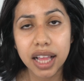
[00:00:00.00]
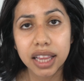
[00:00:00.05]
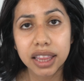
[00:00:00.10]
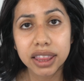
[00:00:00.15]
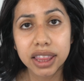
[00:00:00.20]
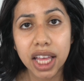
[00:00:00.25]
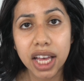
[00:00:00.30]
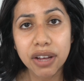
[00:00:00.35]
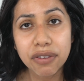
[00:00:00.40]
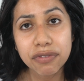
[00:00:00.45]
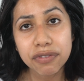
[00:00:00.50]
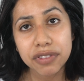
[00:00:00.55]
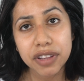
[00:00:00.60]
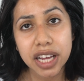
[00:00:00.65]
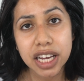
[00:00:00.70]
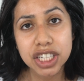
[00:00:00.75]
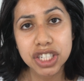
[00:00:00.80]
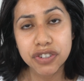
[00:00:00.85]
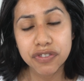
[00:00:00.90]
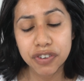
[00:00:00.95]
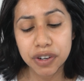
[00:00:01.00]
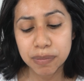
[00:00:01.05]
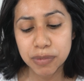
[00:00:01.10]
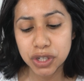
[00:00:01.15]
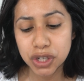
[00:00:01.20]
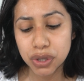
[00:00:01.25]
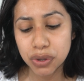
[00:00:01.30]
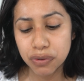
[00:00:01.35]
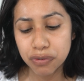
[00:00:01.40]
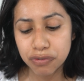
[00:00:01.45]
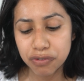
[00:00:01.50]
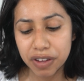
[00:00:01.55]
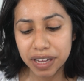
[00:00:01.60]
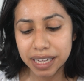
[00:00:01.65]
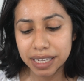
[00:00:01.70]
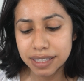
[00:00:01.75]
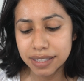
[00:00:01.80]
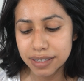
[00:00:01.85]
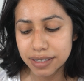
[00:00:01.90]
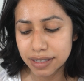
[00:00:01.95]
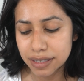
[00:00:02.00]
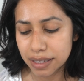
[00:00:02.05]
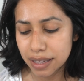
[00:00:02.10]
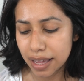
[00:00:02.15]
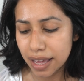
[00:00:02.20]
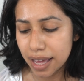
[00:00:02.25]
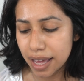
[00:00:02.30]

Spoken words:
Love Flush from Too Faced,